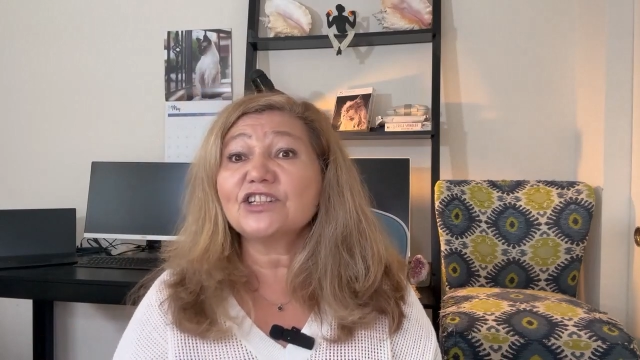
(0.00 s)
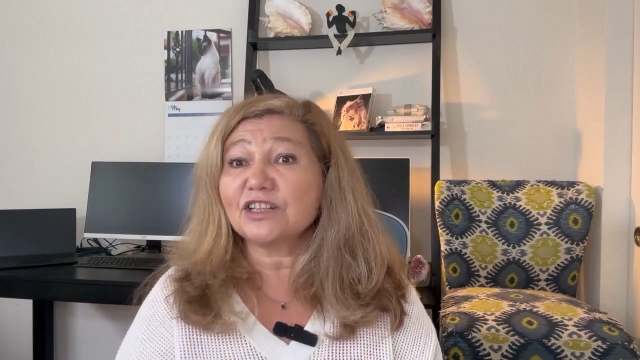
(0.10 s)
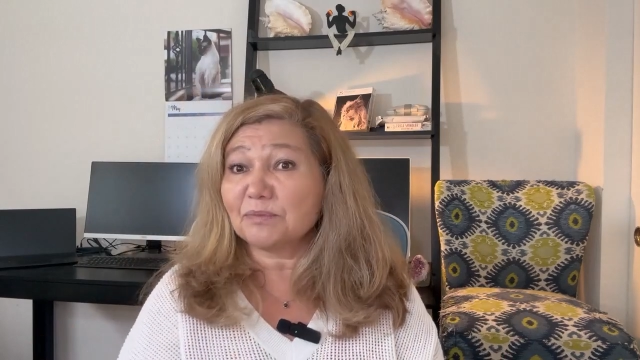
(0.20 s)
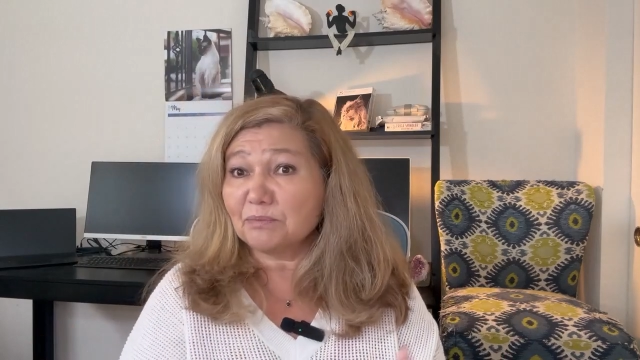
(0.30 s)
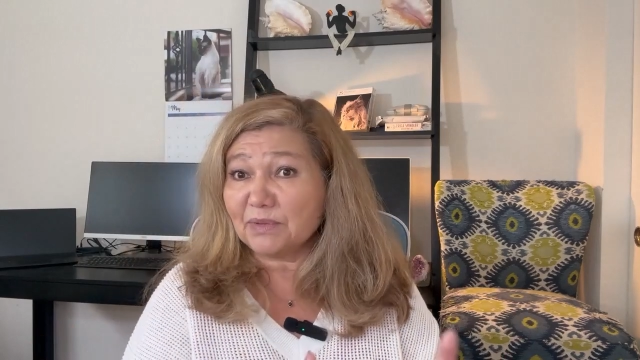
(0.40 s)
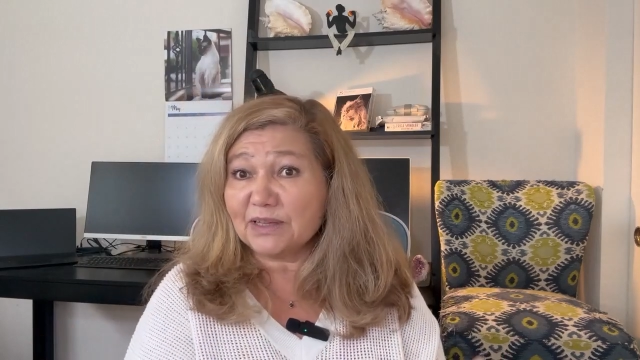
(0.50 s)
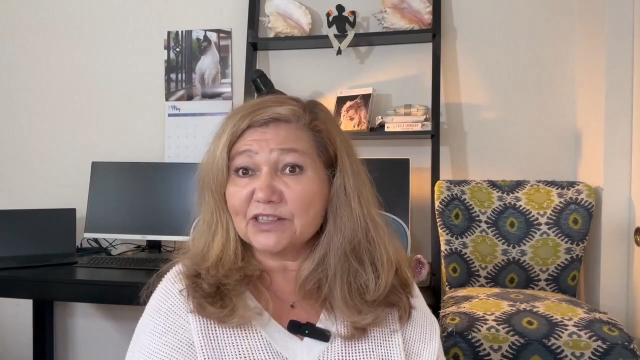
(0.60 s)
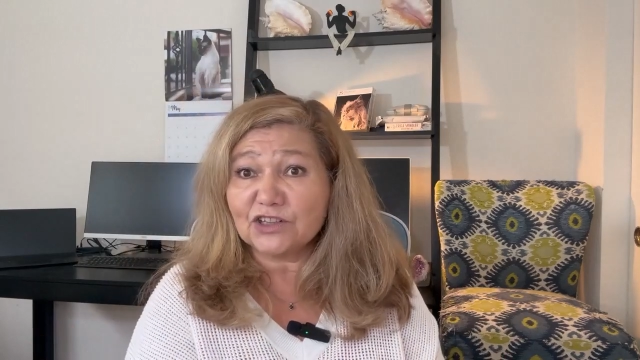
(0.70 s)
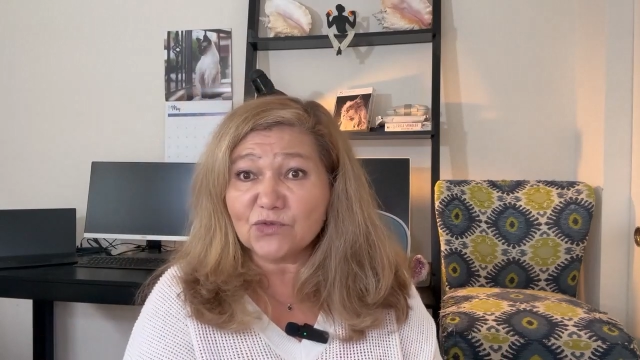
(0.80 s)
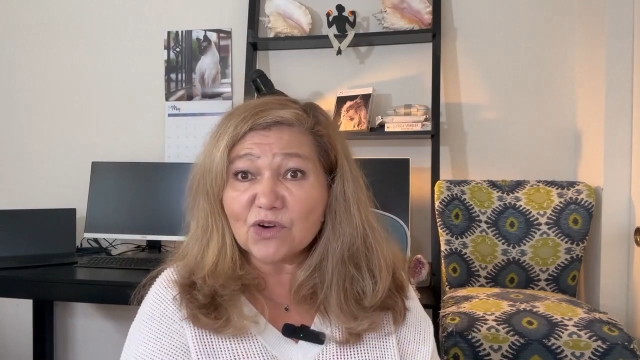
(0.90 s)
It
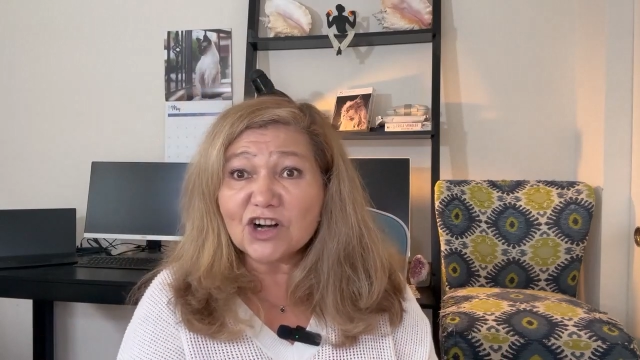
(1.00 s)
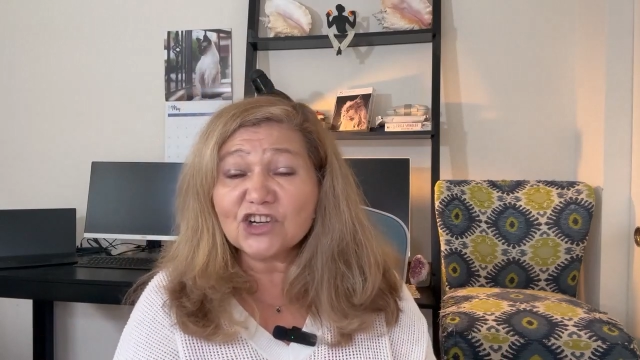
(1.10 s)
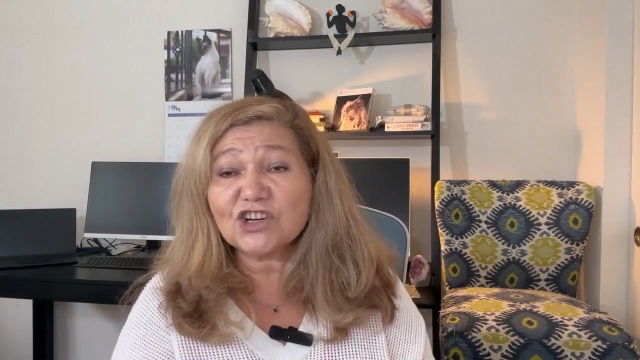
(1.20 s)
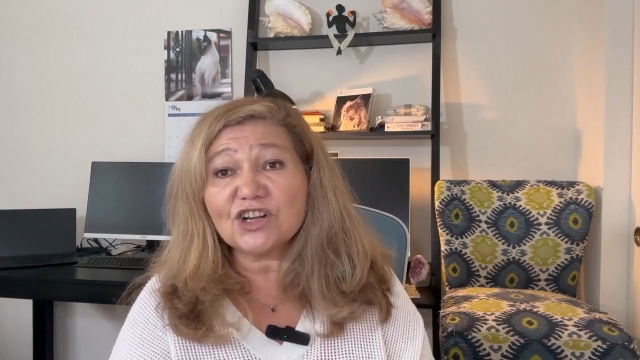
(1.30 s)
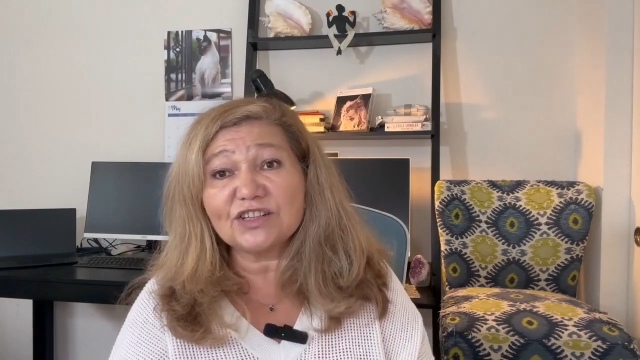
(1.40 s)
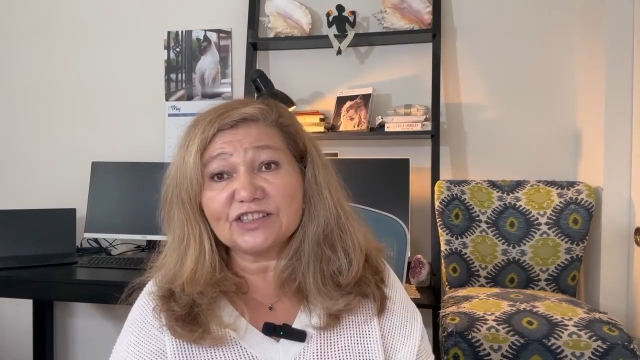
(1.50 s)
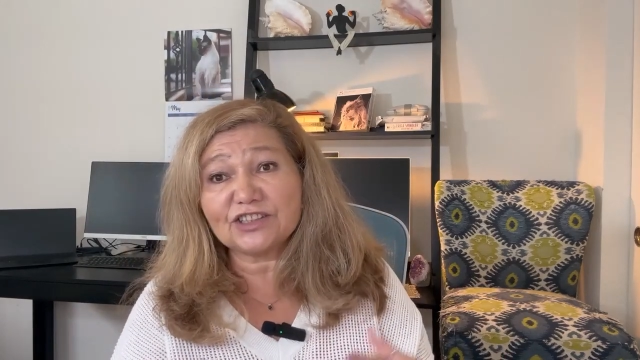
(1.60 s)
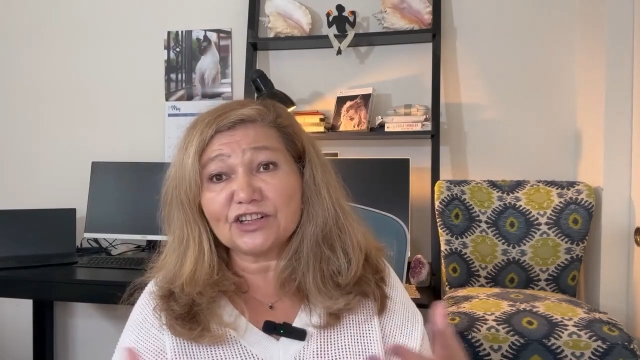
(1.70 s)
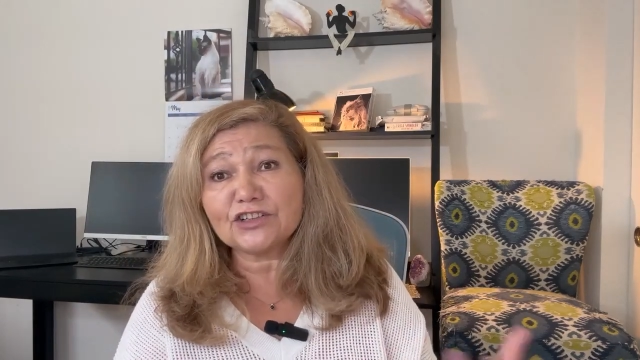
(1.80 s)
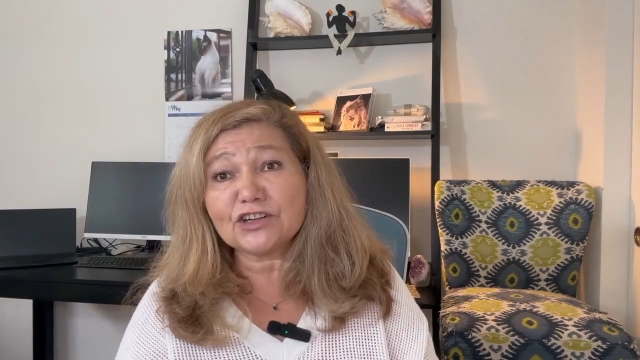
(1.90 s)
means in Russian. It's
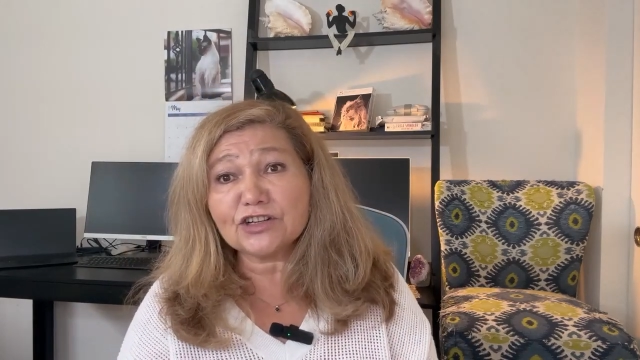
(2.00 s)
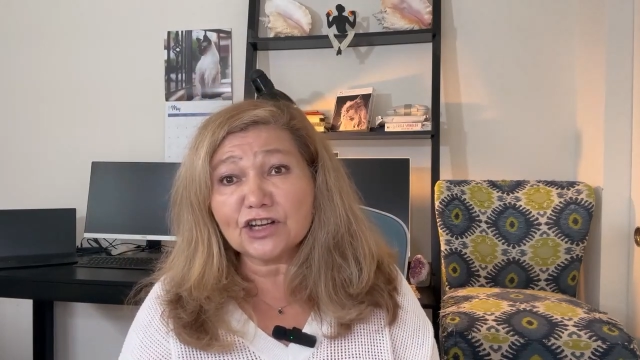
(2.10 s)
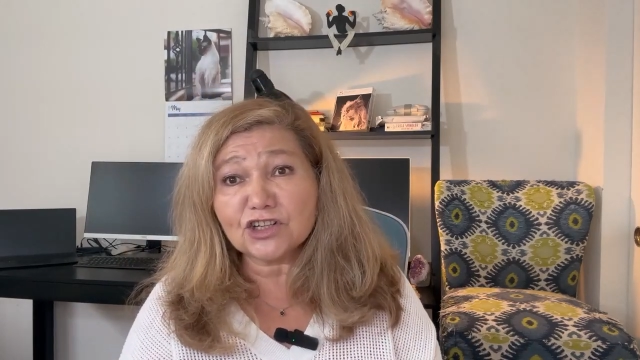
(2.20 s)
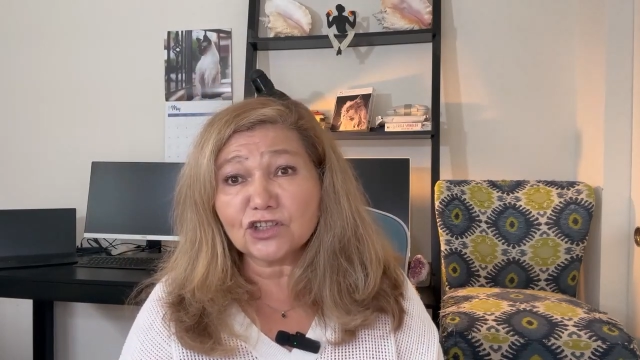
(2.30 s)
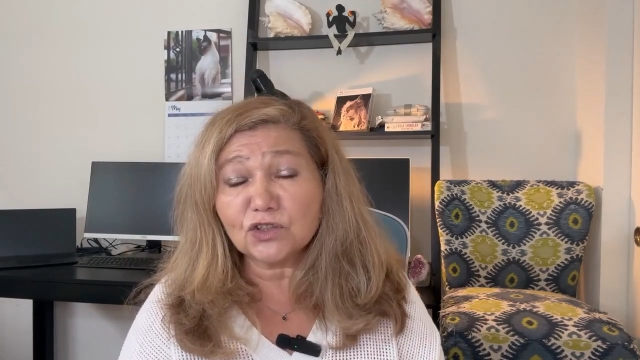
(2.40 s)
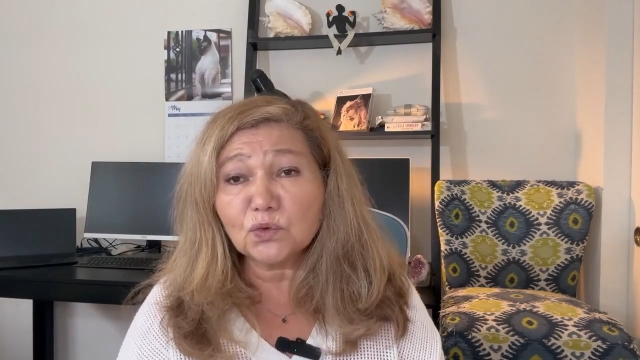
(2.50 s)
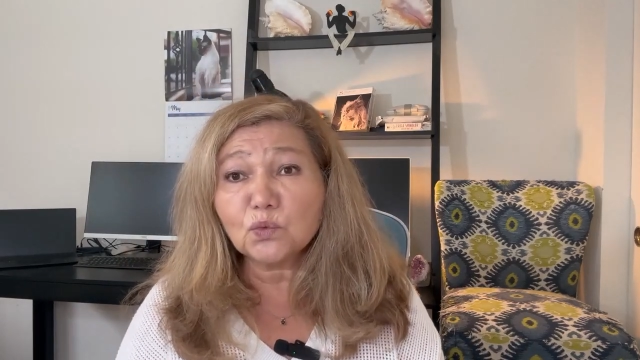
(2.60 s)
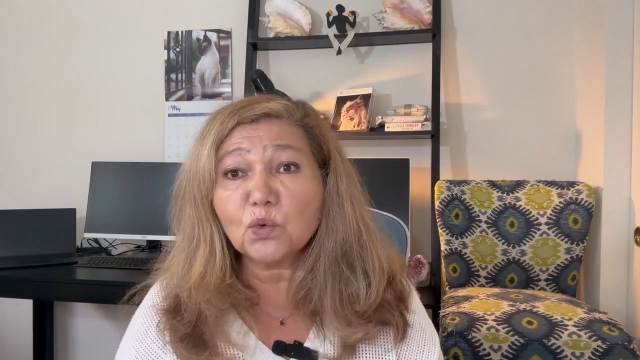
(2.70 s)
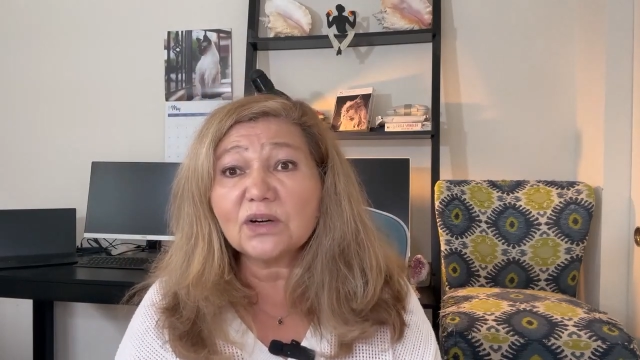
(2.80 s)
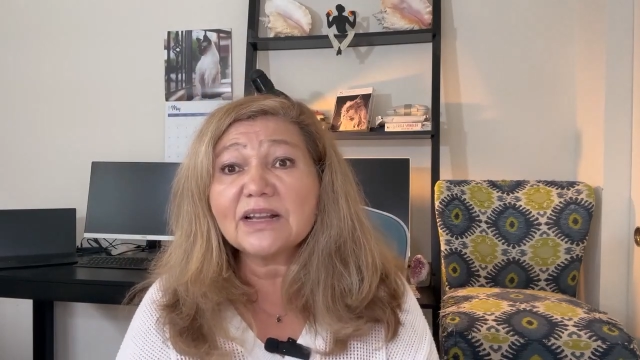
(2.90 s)
an international
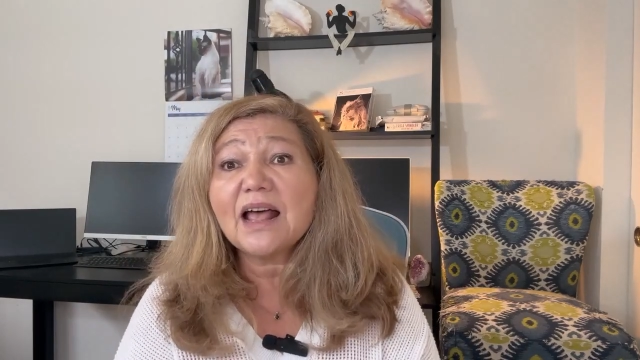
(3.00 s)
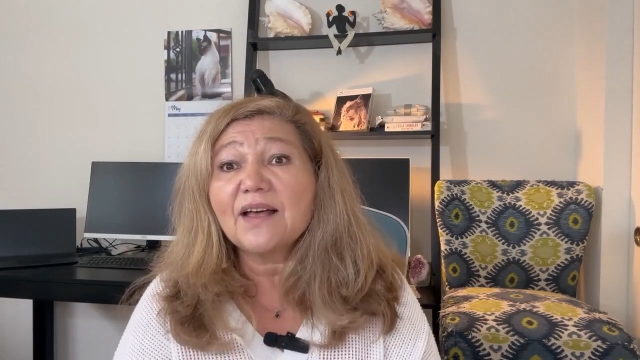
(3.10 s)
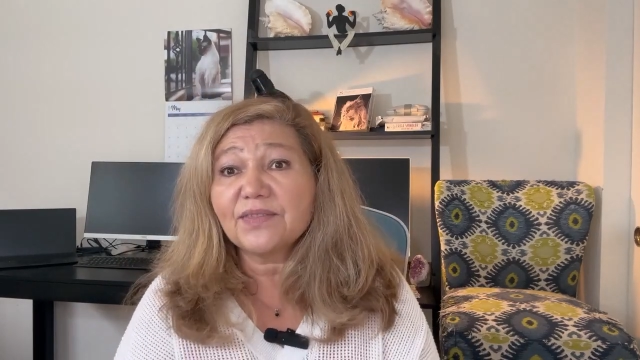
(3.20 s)
word